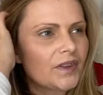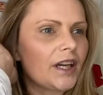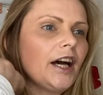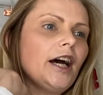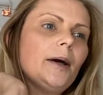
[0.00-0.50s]

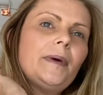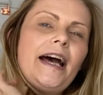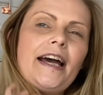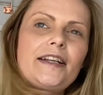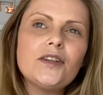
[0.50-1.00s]
Um,
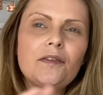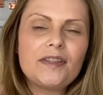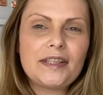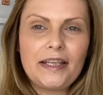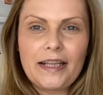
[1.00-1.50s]
and
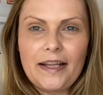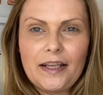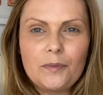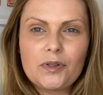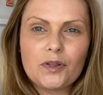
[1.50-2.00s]
obviously then
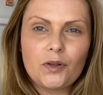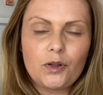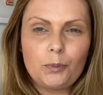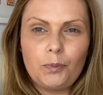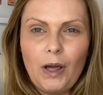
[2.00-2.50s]
it was
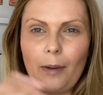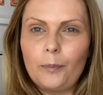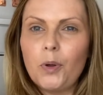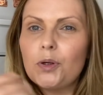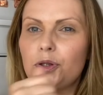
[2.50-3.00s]
like
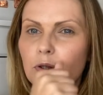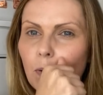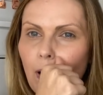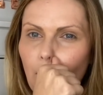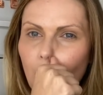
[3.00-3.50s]
pushed
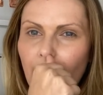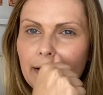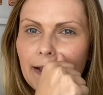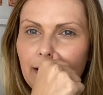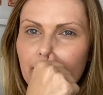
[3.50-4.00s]
quite
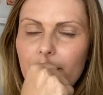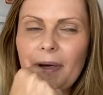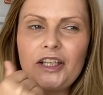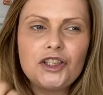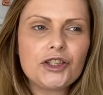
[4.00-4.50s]
widely in the
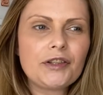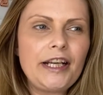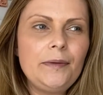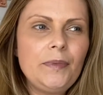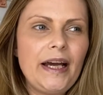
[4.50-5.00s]

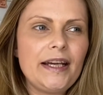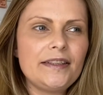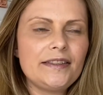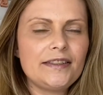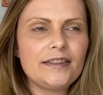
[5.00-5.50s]
mainstream
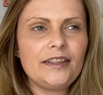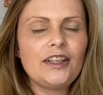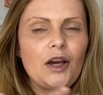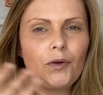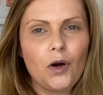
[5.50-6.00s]
and, you
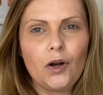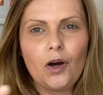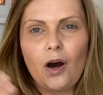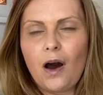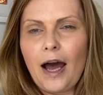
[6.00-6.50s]
know, got a
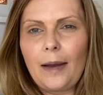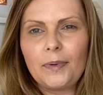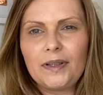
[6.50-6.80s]
lot of hype.